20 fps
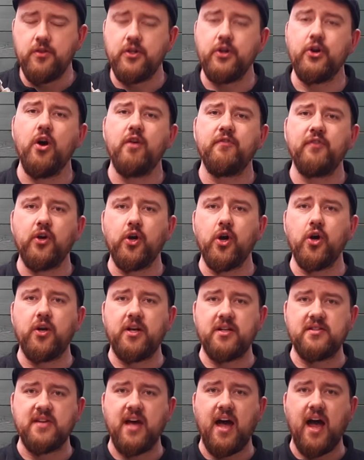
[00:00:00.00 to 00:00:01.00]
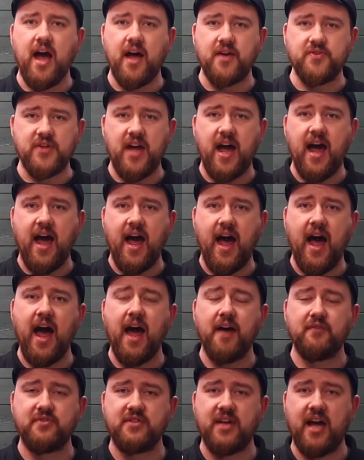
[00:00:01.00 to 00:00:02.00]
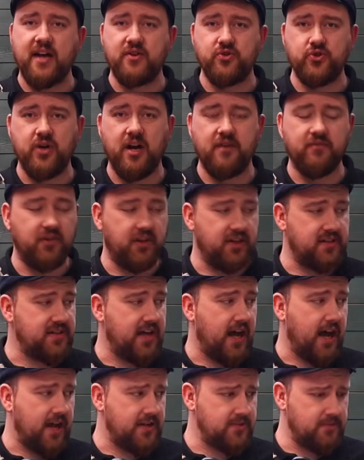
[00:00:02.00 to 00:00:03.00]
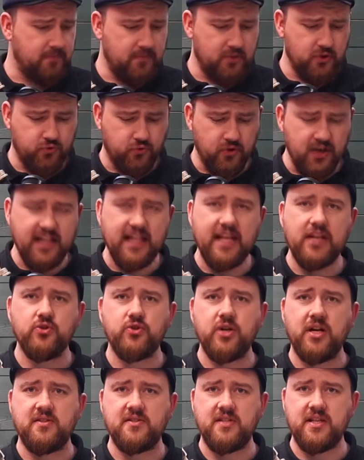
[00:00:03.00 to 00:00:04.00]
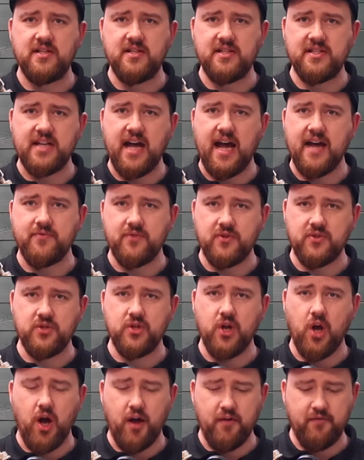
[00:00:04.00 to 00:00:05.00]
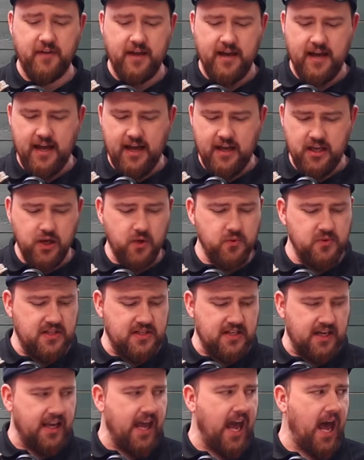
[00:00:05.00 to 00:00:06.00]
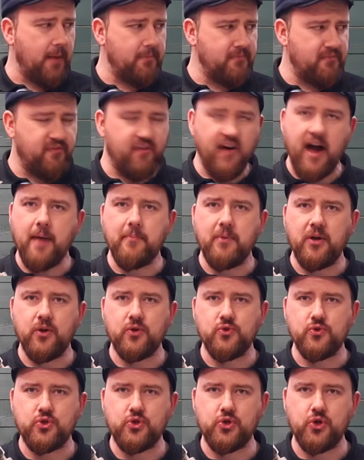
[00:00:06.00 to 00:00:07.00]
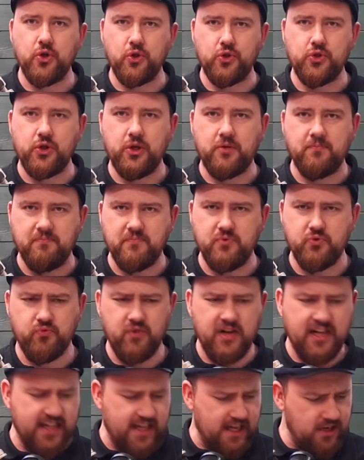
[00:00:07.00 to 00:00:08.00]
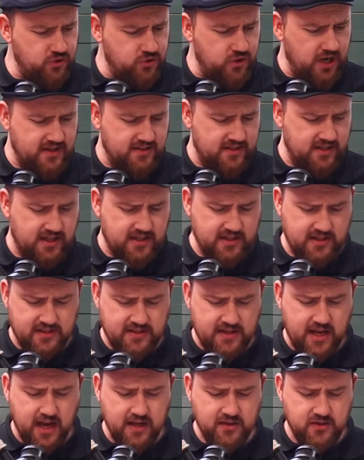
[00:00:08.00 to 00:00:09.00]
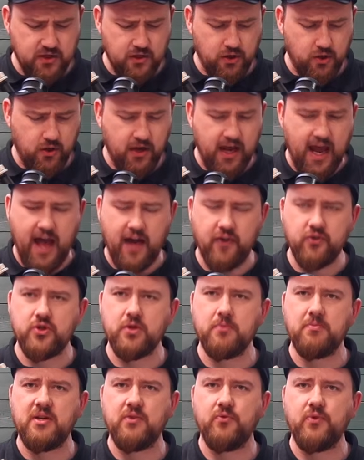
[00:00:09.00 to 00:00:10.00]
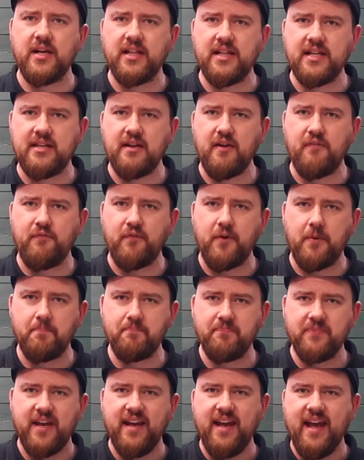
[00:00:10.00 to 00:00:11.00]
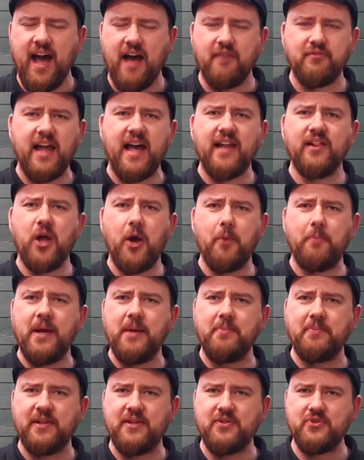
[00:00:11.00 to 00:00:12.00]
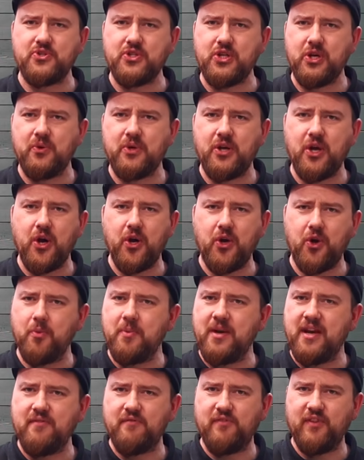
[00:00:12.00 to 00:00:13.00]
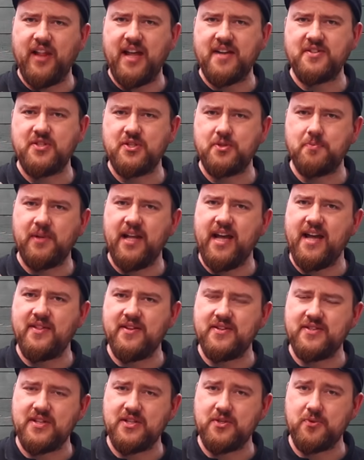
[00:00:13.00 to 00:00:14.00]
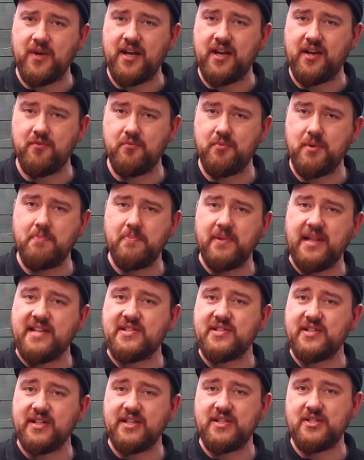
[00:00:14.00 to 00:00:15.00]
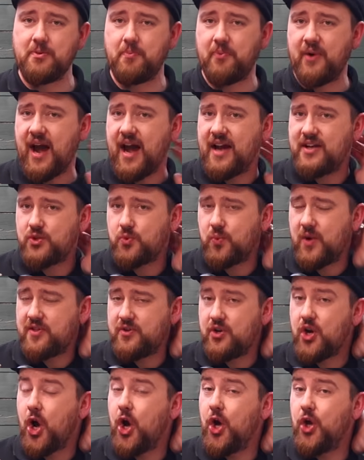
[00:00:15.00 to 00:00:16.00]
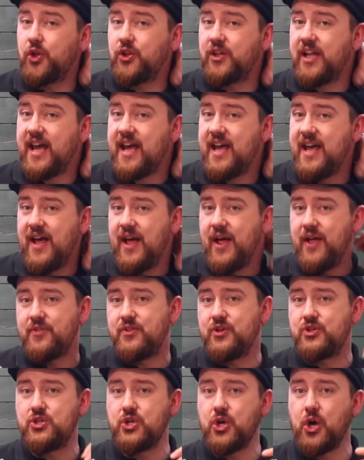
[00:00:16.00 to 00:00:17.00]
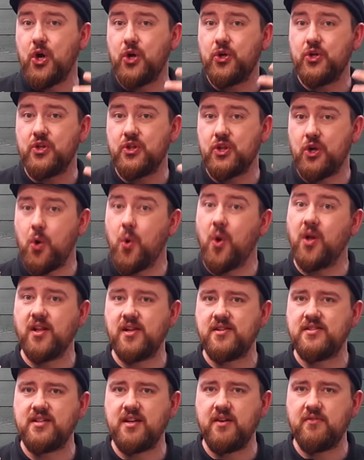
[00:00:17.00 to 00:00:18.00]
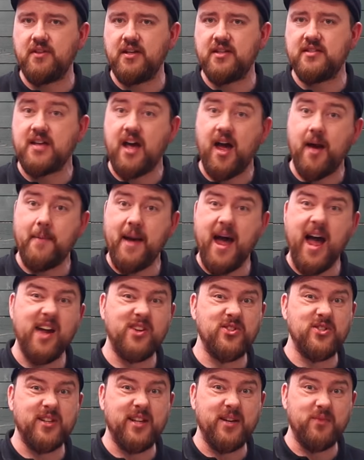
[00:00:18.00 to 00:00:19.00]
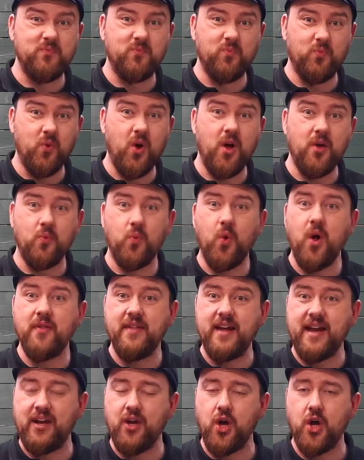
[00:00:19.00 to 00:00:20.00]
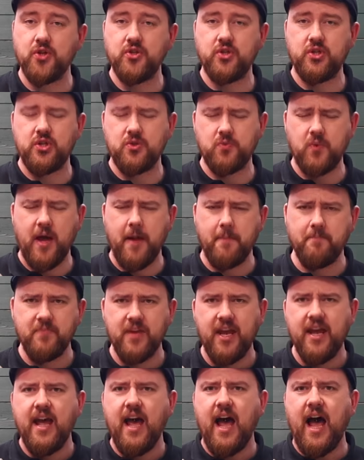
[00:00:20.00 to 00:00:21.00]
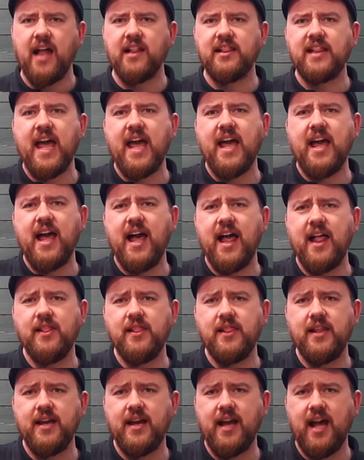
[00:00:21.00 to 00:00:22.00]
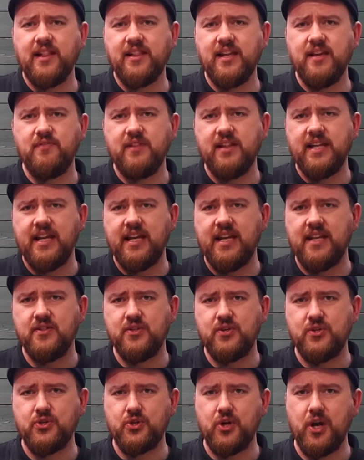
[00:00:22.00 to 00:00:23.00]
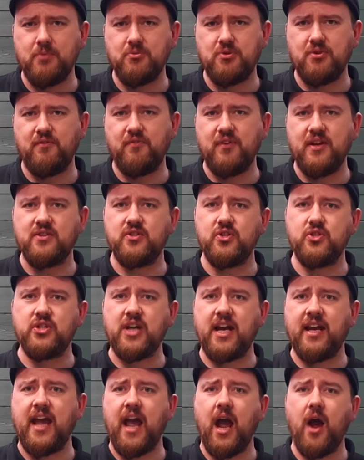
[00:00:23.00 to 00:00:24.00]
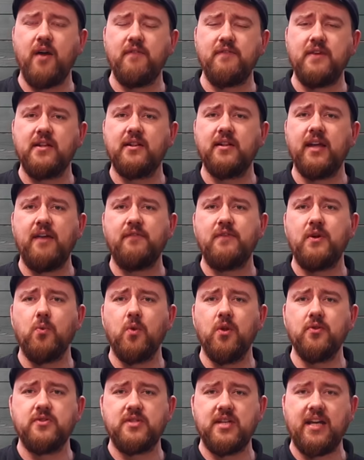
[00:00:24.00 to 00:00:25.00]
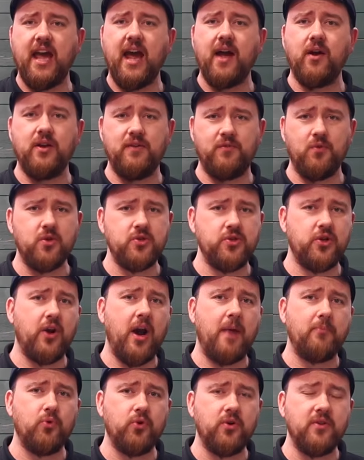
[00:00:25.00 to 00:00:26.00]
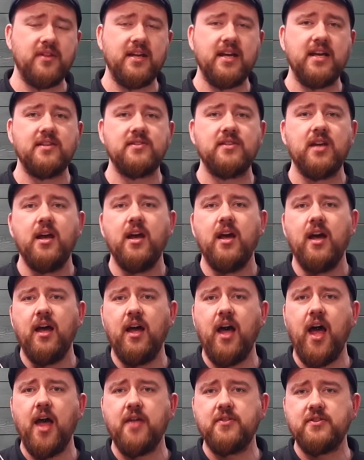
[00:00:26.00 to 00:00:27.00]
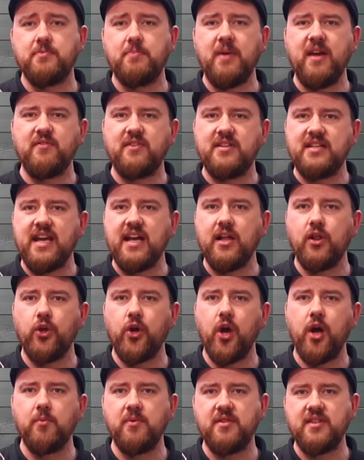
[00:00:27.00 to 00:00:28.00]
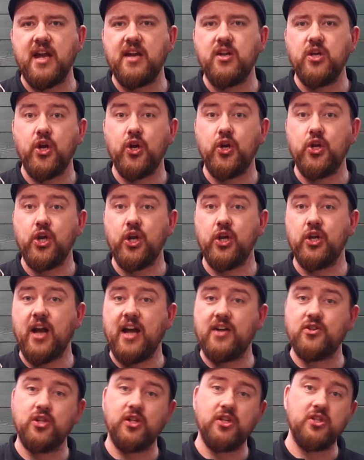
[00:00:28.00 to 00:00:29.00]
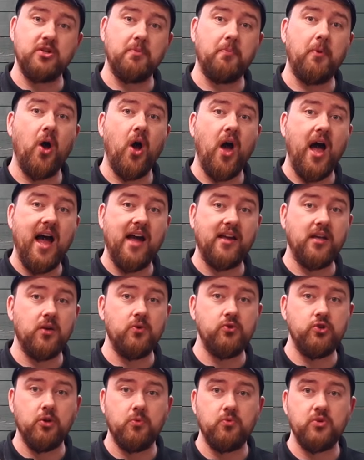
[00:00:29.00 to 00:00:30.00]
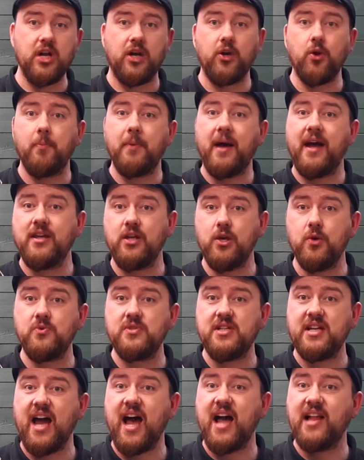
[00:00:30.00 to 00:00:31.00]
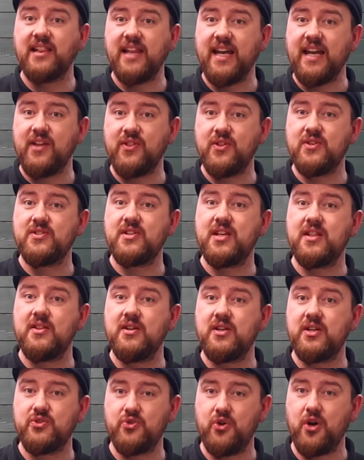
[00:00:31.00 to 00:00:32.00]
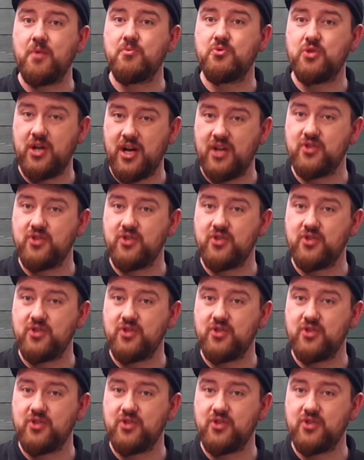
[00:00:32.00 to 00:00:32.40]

Nova Go guitars are half-size travel guitars. It's a really interesting design that sort of uses a carbon fibre construction. It's really interesting design to look at and something really different. I've let a lot of people in the studio coming in for lessons play this week and been pleasantly surprised with not only the tone and the quality of the guitar, but actually what they cost as well. I'll leave a link in the description for you to check out if you want to grab one of these. There's a bit of a deal going with Enya, and you can actually support our YouTube channel by using our link that's in the description.